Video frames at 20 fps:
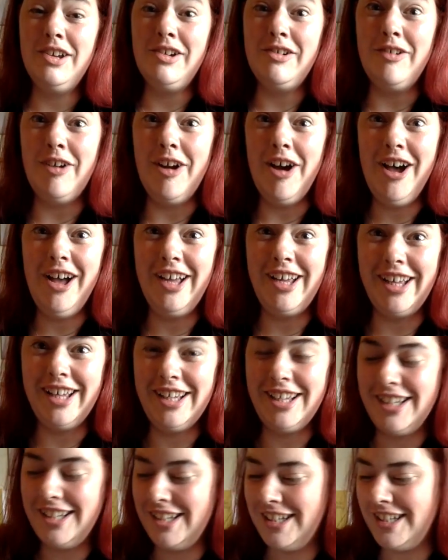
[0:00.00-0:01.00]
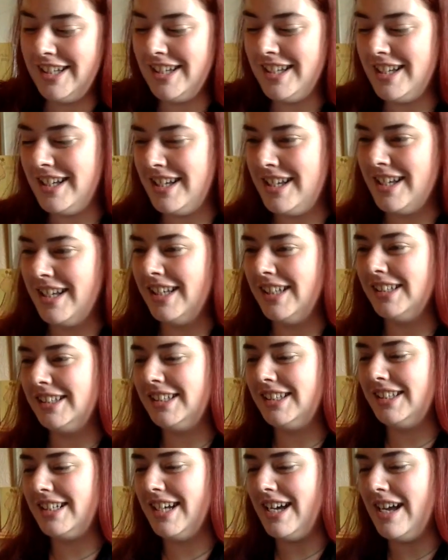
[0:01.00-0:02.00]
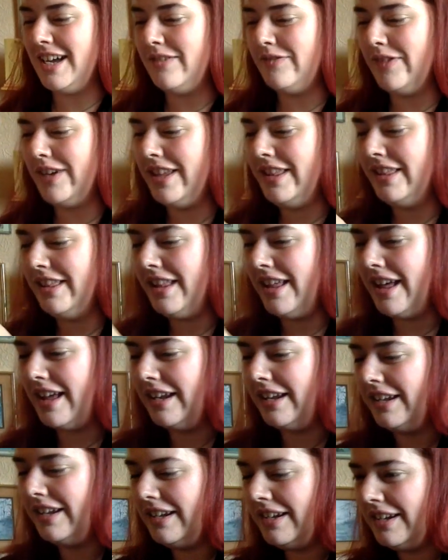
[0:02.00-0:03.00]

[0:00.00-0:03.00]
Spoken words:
Right. Let's dive in then.